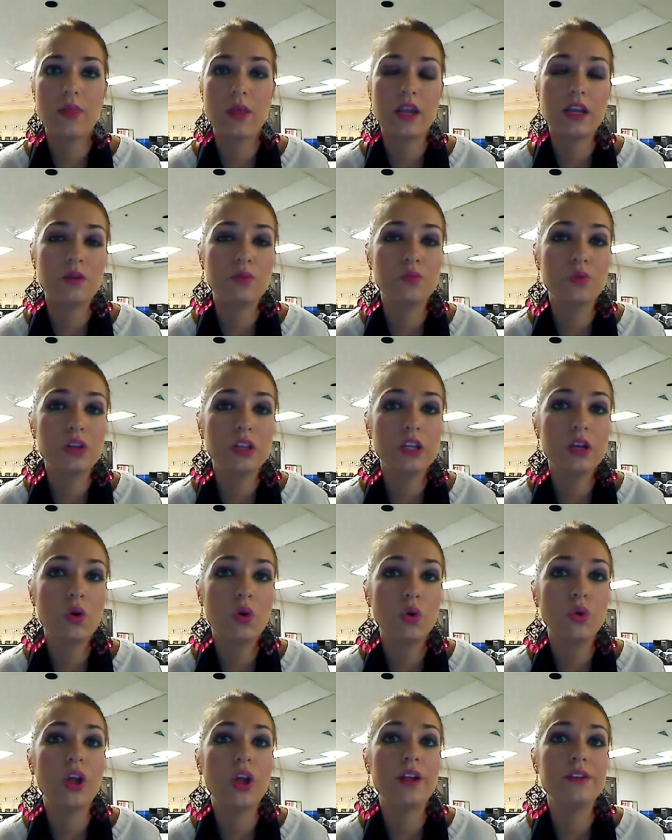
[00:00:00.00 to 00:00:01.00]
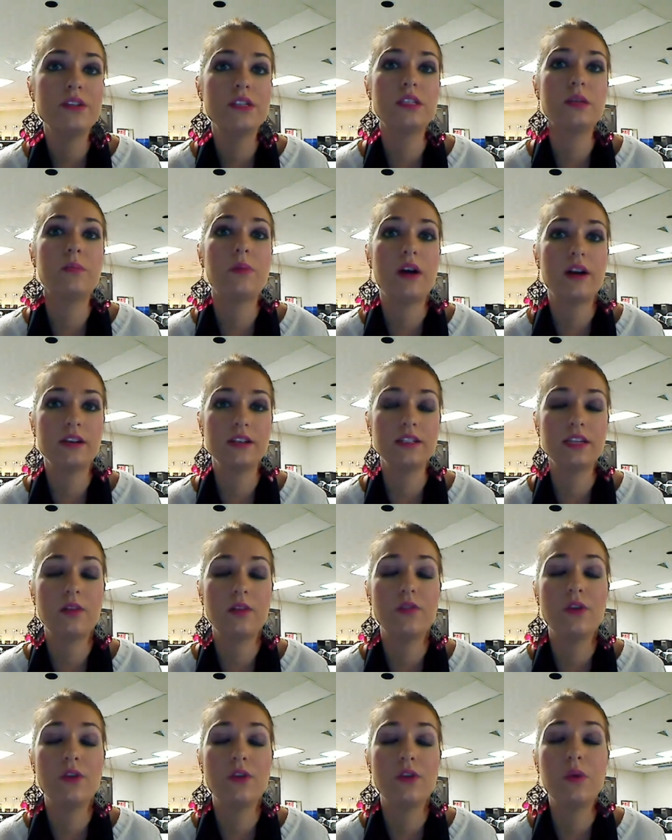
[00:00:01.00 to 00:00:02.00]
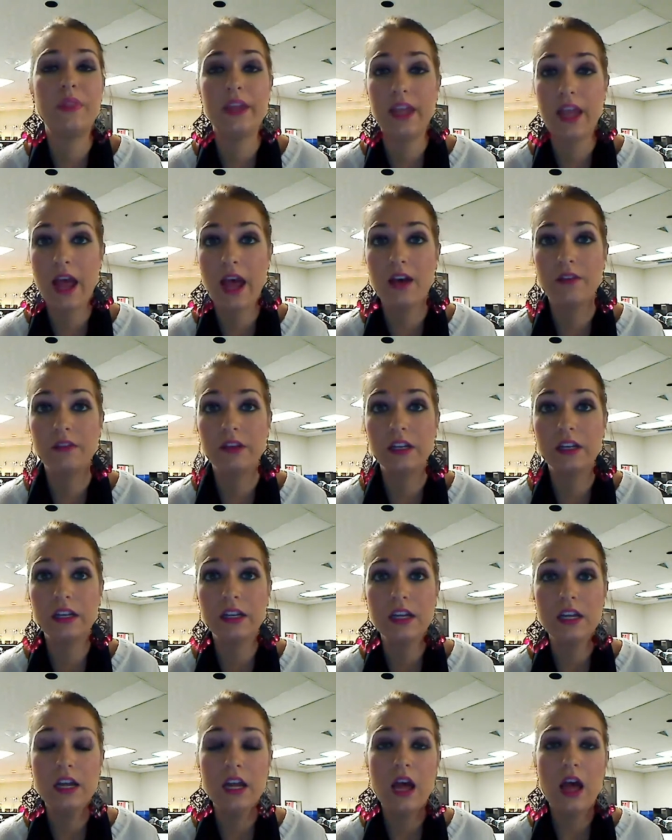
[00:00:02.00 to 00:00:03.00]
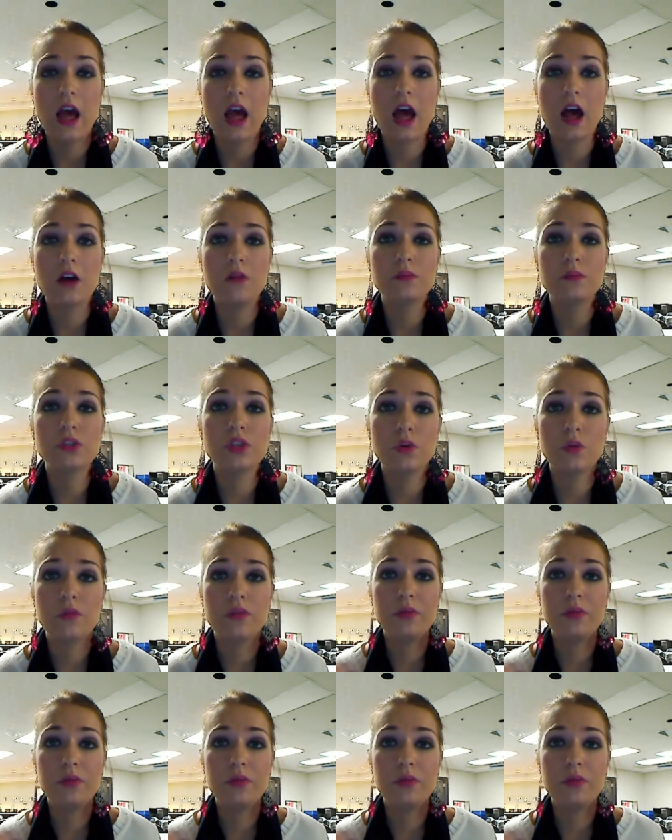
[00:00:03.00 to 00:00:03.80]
and they can really hold on to the puck down low when they have it.